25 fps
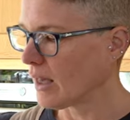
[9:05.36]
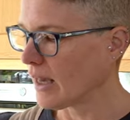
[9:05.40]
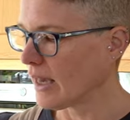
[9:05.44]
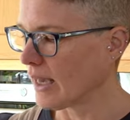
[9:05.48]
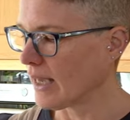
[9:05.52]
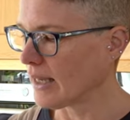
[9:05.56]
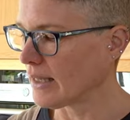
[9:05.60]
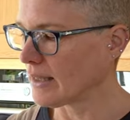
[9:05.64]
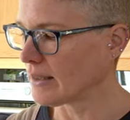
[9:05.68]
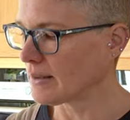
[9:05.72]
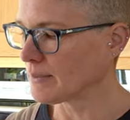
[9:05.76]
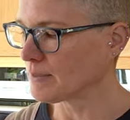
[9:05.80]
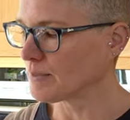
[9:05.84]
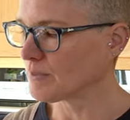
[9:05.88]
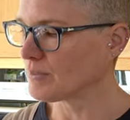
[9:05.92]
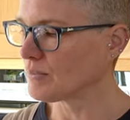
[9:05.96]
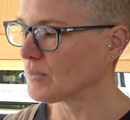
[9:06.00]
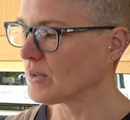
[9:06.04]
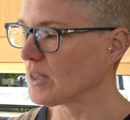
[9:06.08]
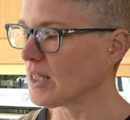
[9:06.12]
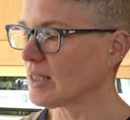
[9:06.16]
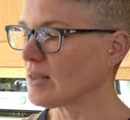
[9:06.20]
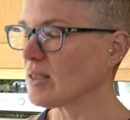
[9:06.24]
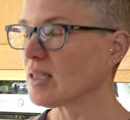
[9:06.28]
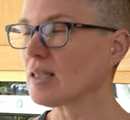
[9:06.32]
And
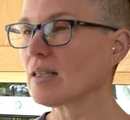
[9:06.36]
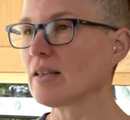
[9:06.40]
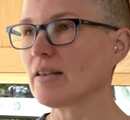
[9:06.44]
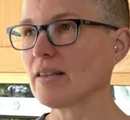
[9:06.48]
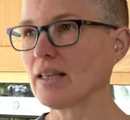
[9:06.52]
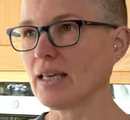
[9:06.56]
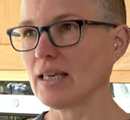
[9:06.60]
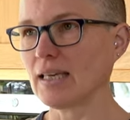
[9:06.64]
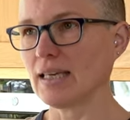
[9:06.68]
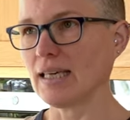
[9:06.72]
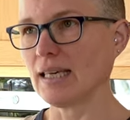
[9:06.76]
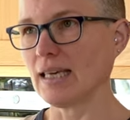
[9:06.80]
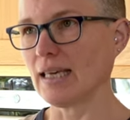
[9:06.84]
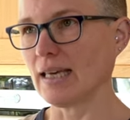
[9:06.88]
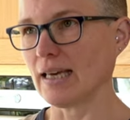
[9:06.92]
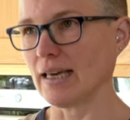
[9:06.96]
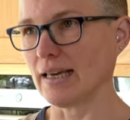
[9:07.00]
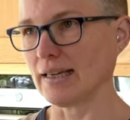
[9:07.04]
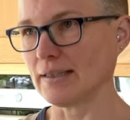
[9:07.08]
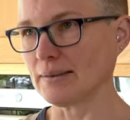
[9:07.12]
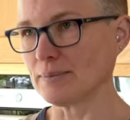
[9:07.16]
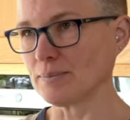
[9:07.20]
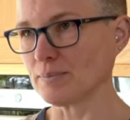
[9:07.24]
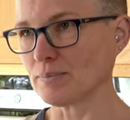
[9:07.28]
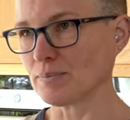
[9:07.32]
this little thing
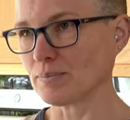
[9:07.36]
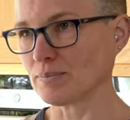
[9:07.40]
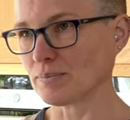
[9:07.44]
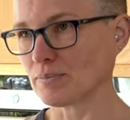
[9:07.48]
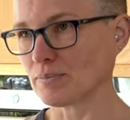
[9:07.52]
here,